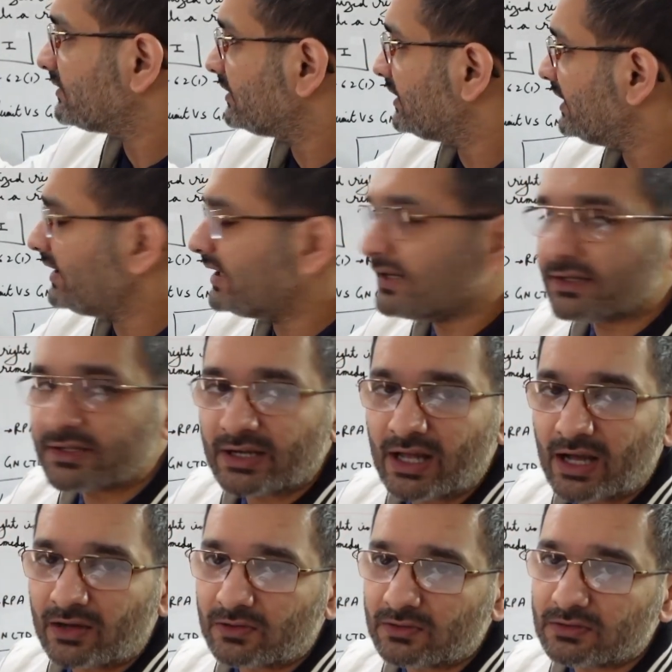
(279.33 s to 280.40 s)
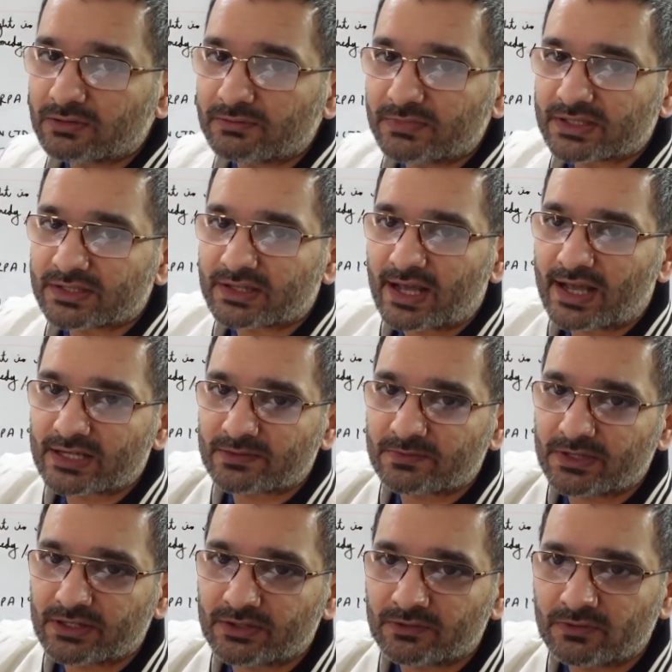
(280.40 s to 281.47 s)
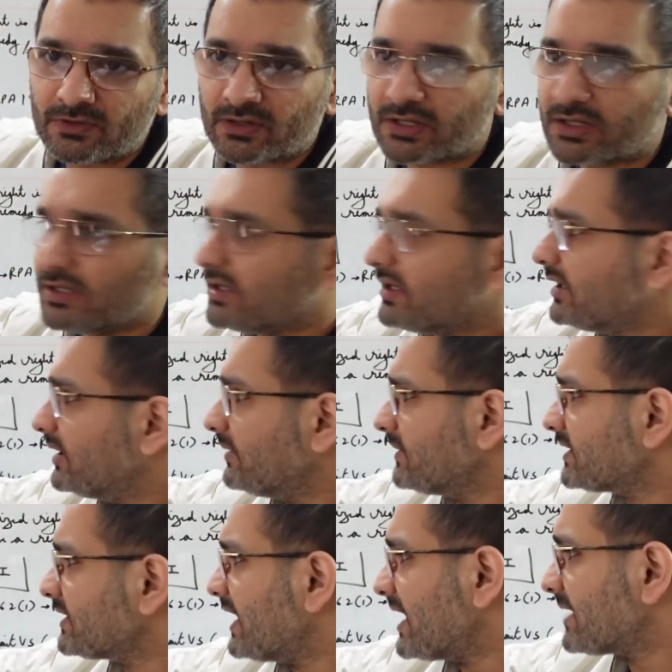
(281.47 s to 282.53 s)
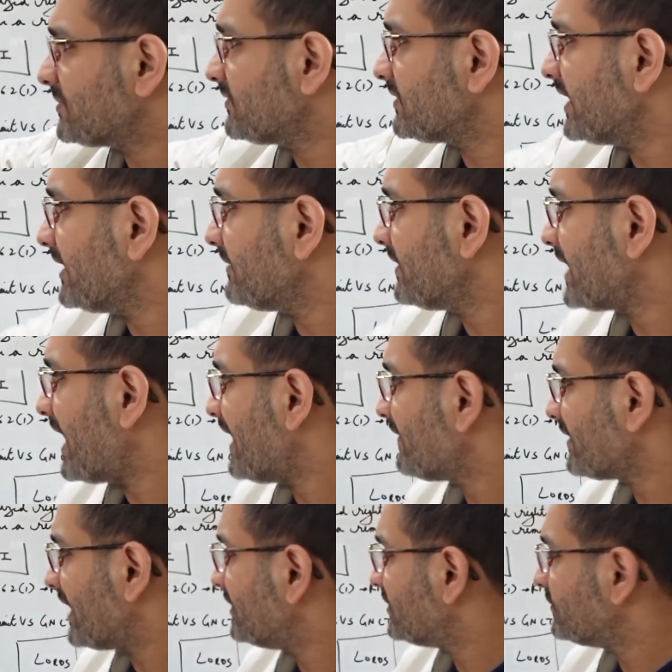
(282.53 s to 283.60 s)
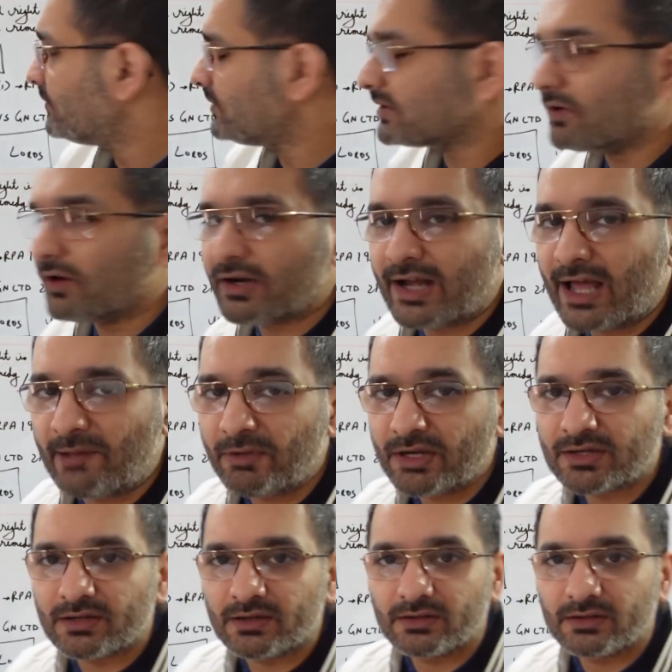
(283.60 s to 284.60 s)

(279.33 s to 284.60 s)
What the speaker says: he didn't allow Mr. Ashby to vote. And Mr. Ashby was like, but I have a right to vote, god damn it.